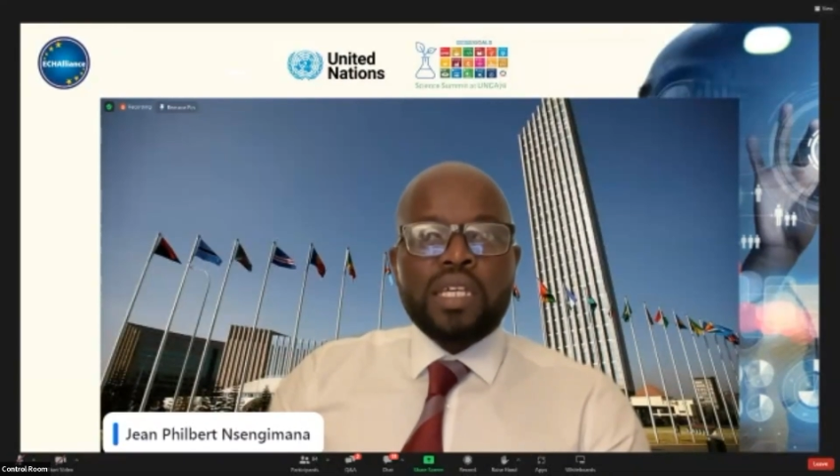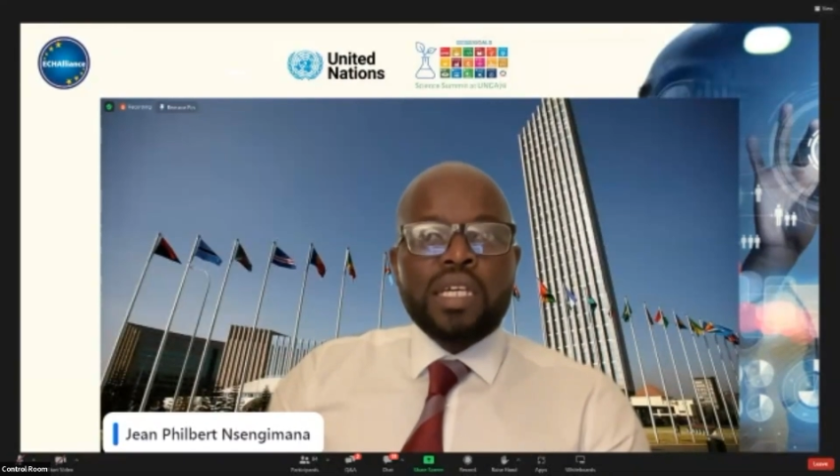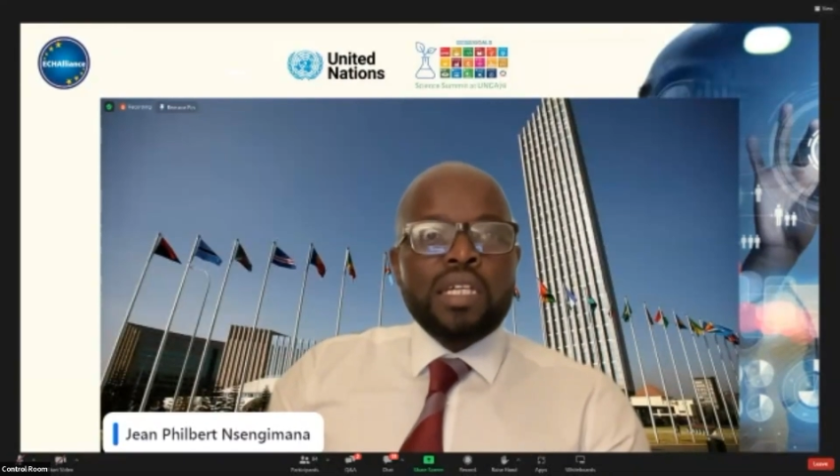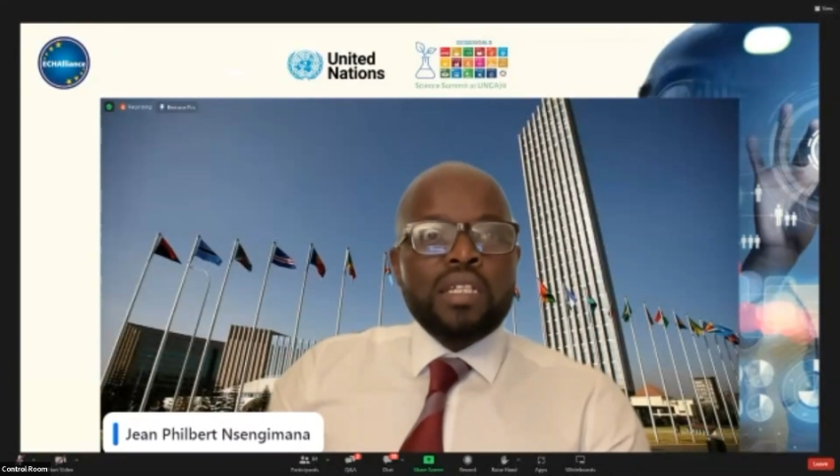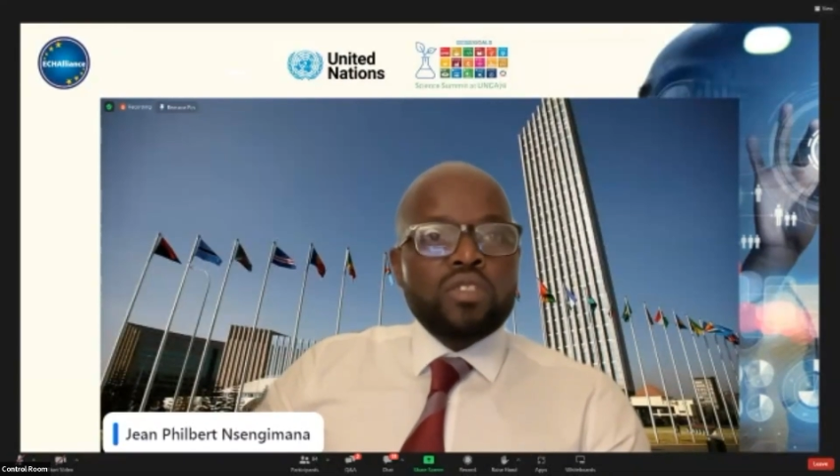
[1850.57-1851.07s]

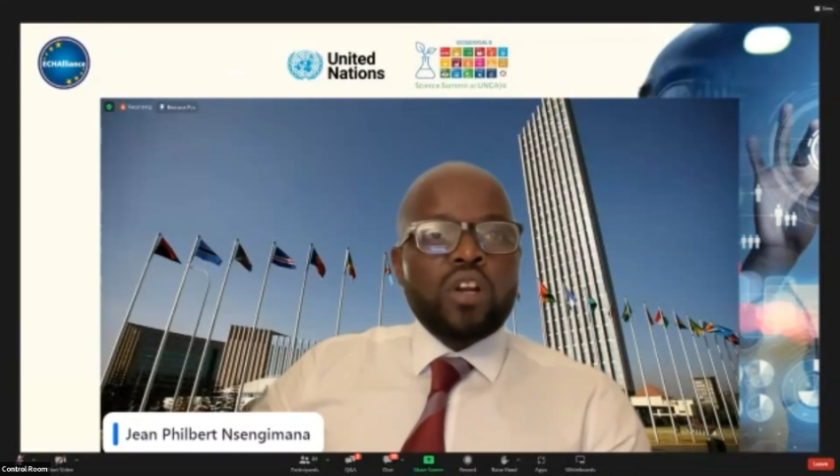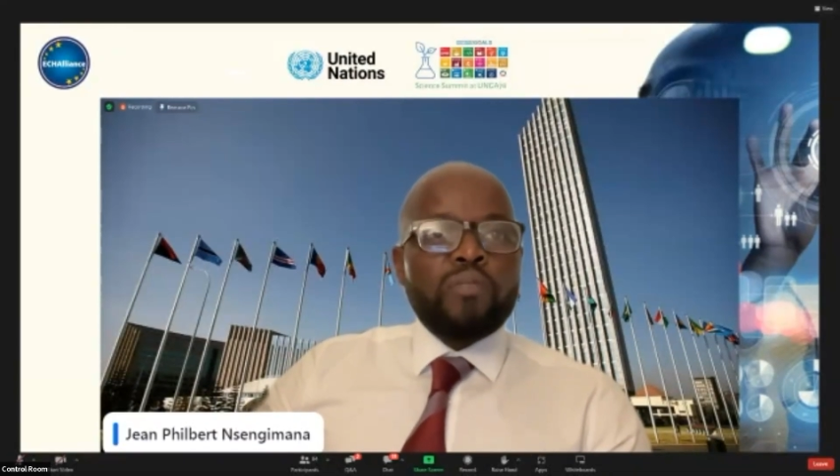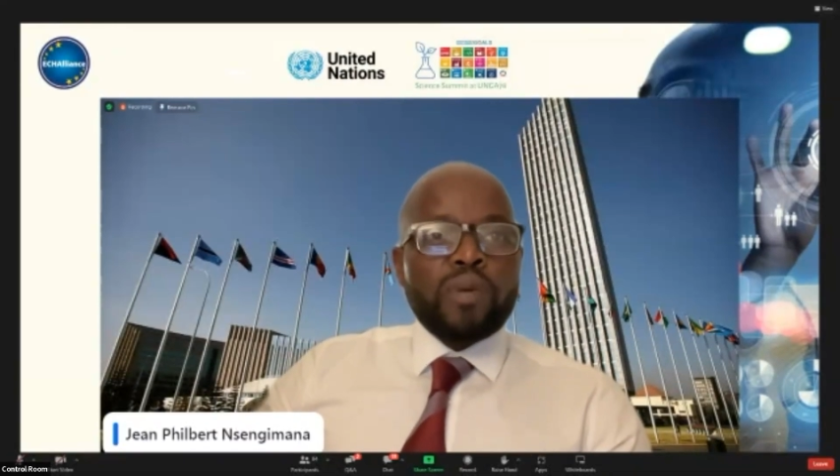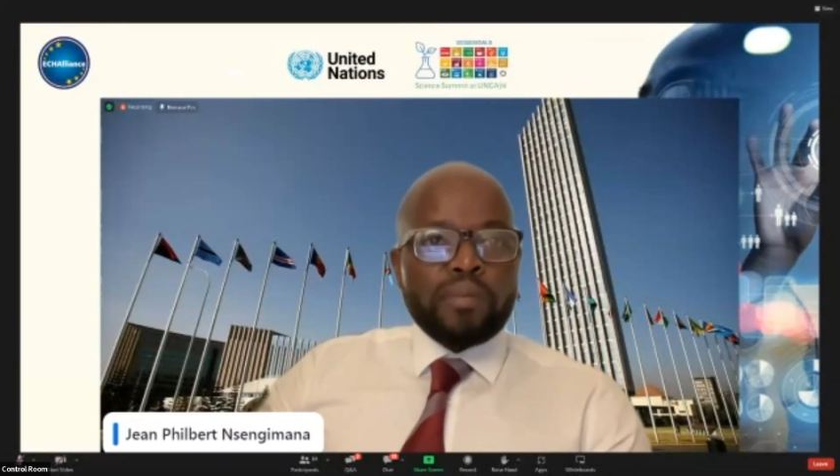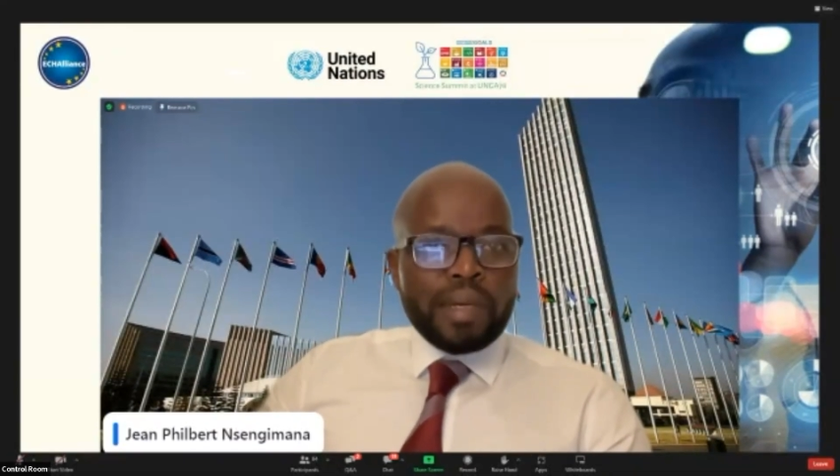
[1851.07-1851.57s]
sort of
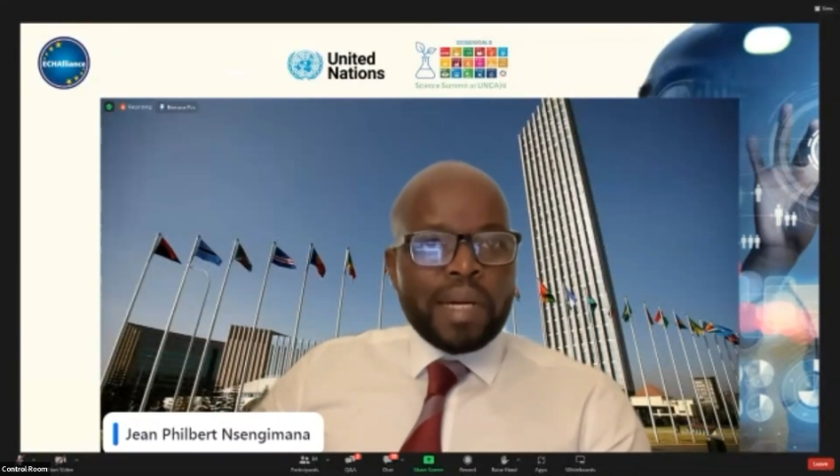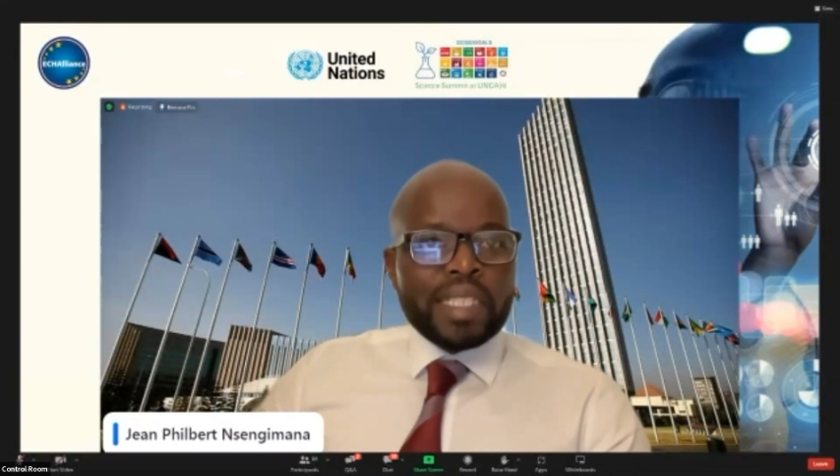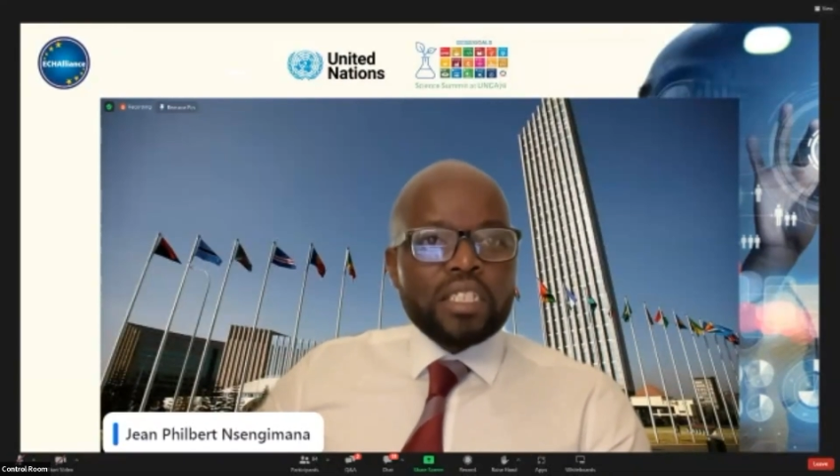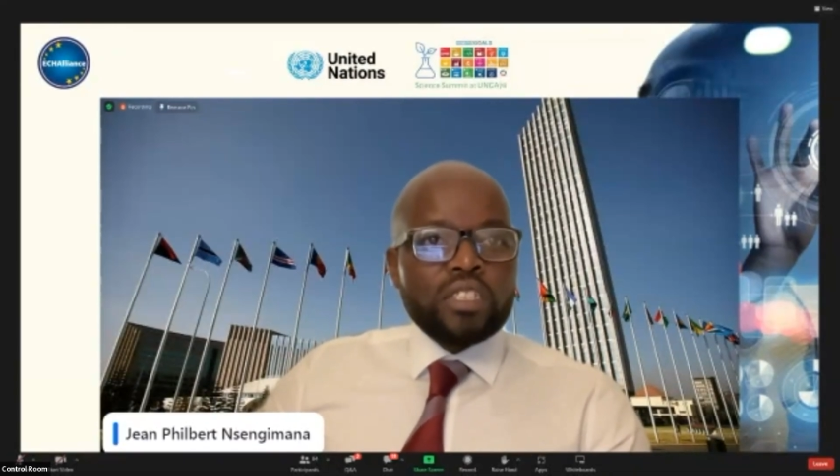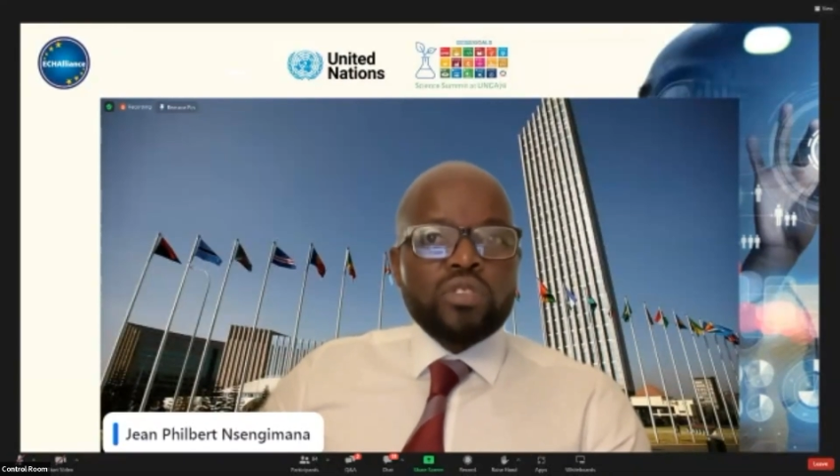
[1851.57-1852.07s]
problematic
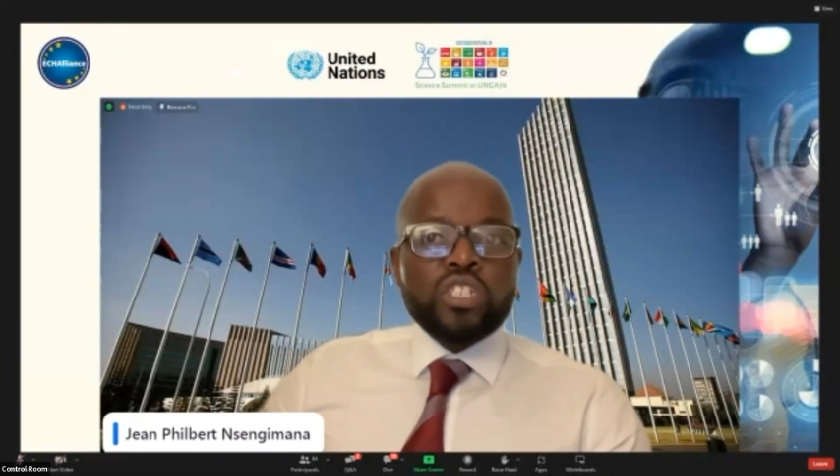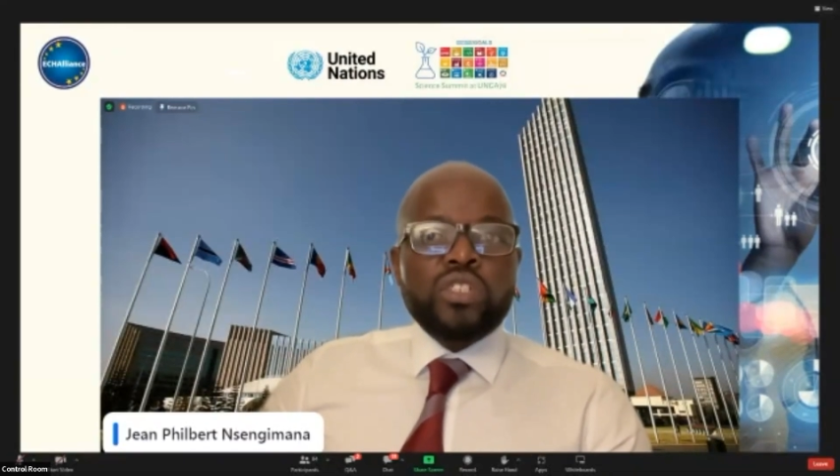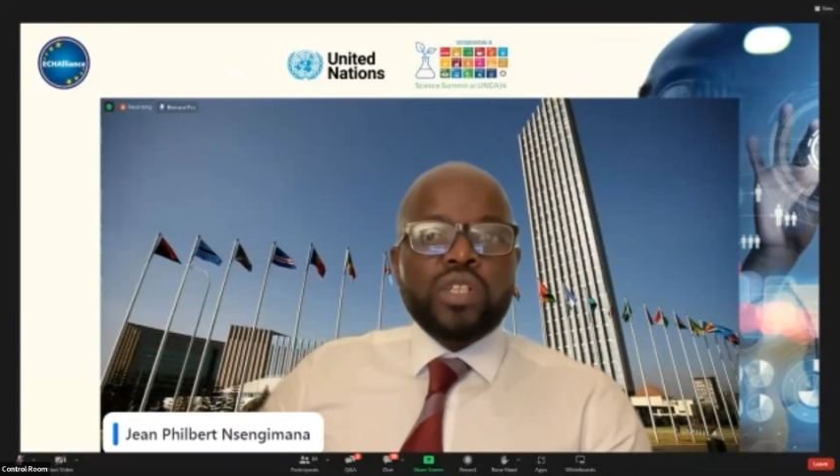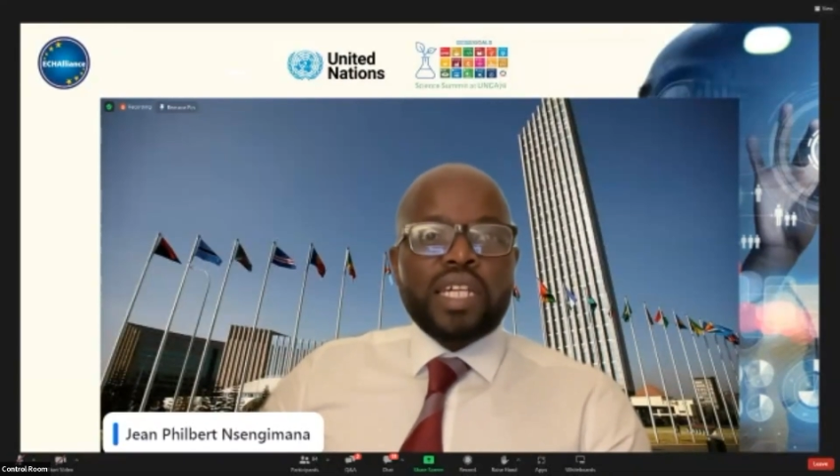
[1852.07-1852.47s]
to ensure that